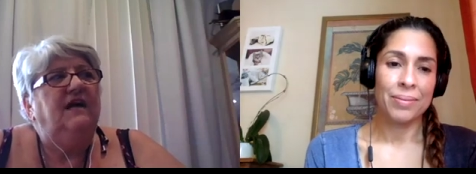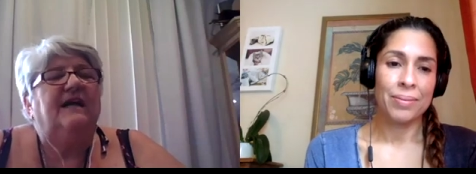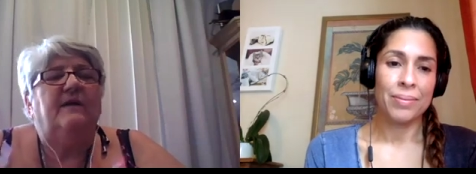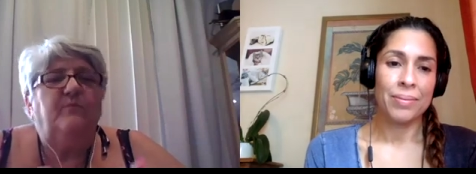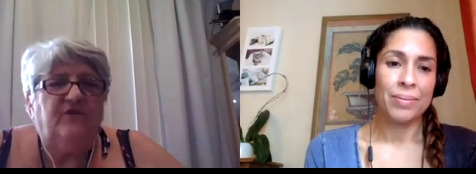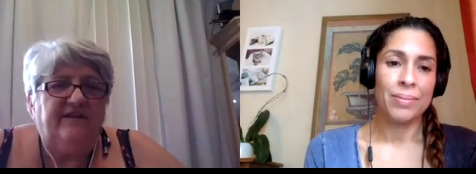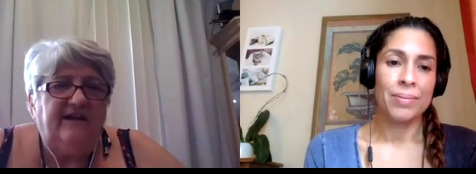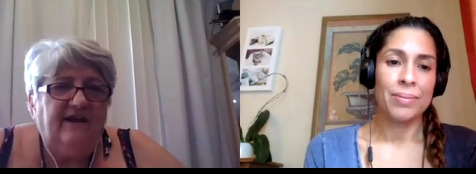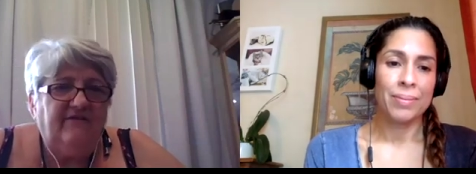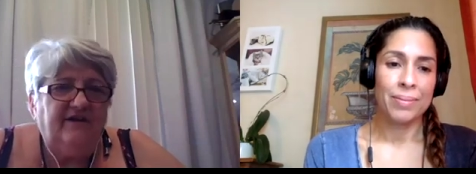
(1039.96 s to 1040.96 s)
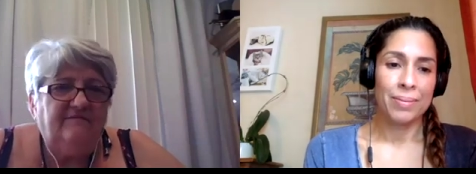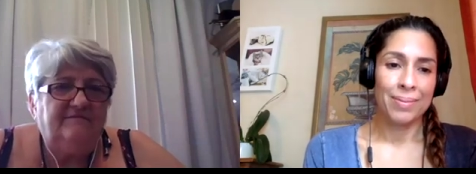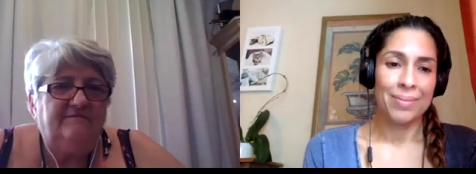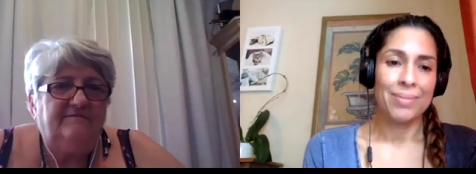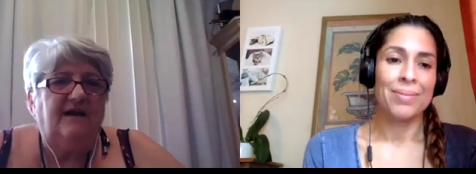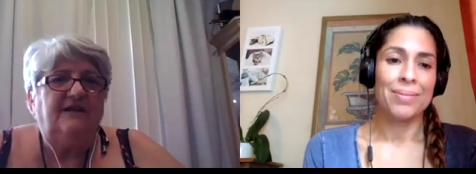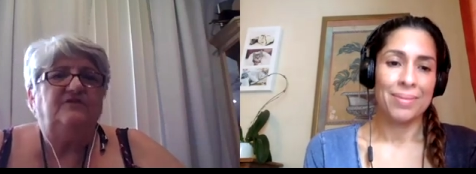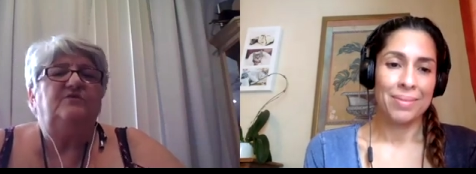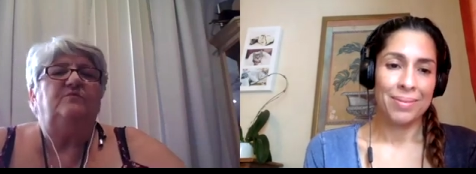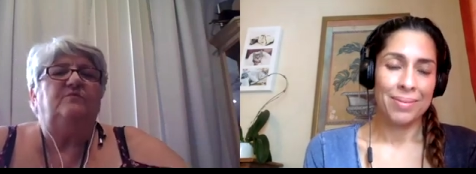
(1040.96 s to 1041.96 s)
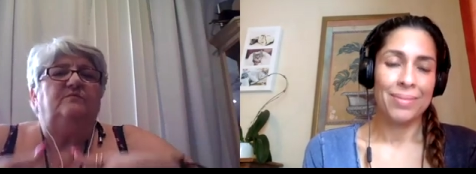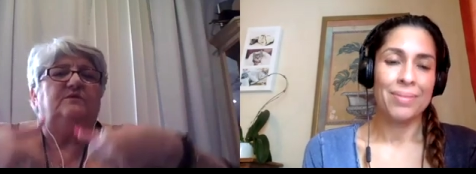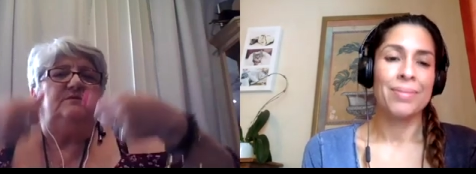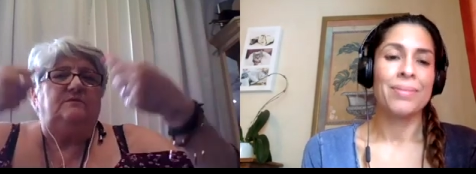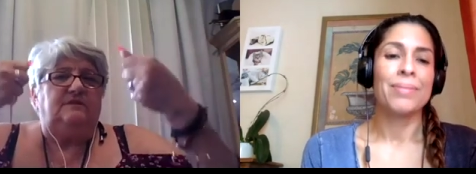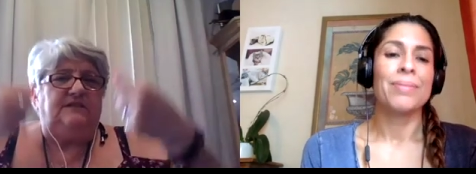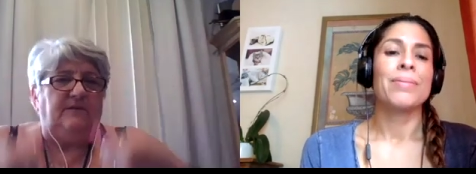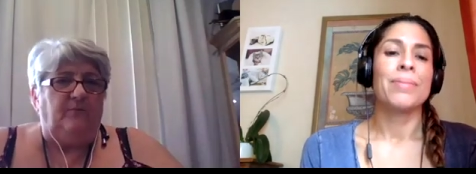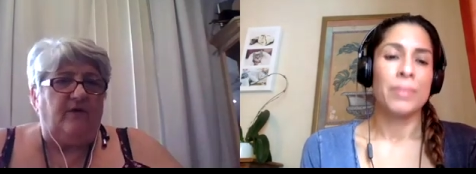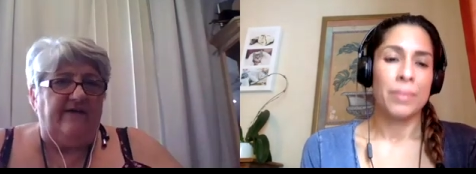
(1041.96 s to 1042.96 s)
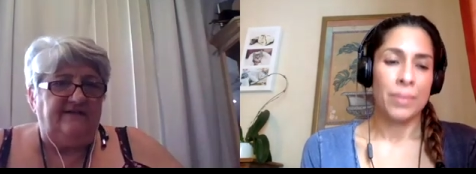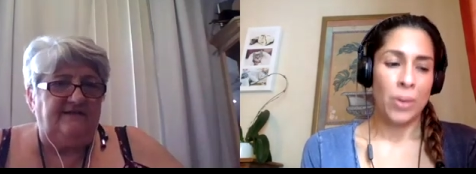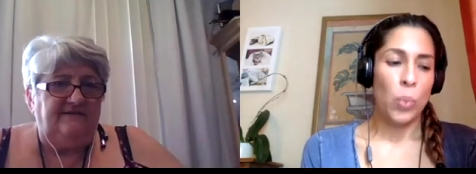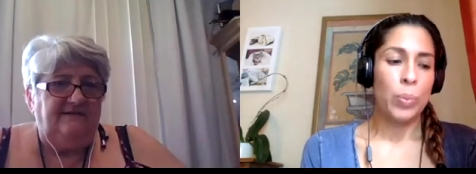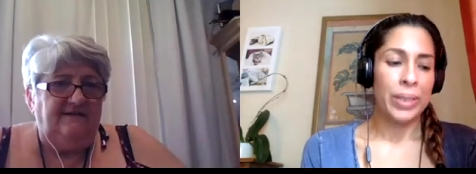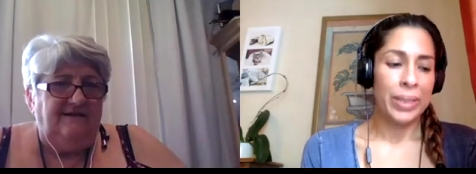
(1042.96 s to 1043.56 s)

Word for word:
Speaker 1: I am breathing heavy. I do deep breaths